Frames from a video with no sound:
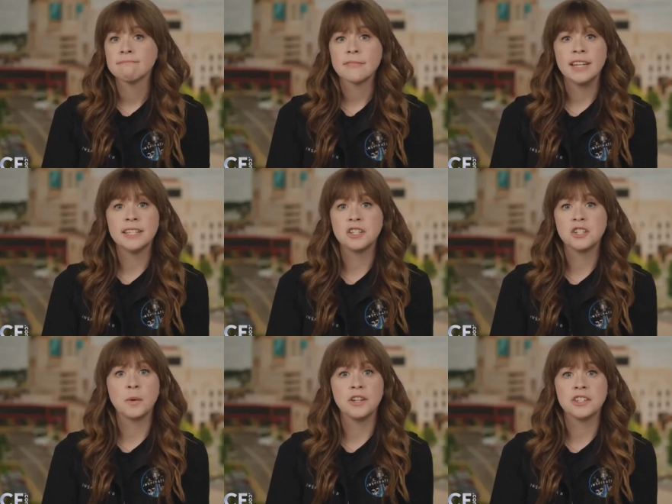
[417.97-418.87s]
any
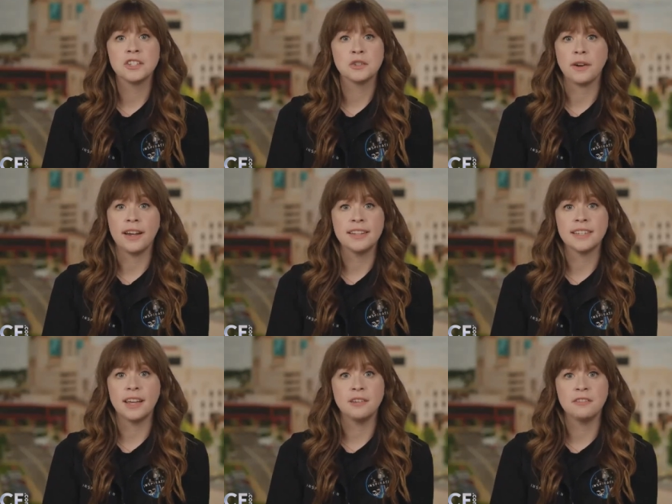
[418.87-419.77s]
situations arise
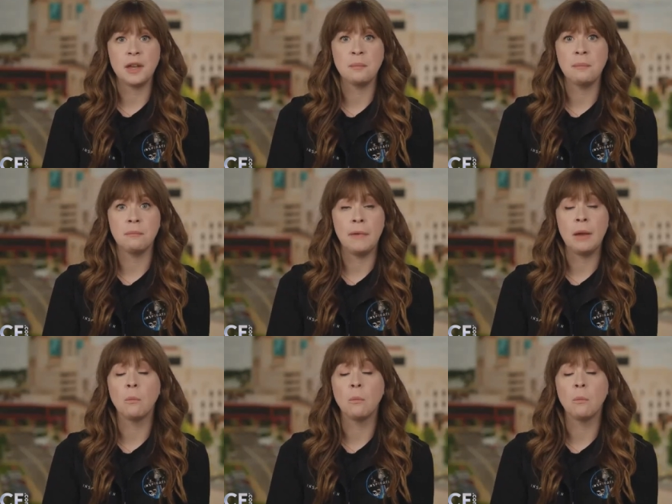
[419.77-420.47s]
that they may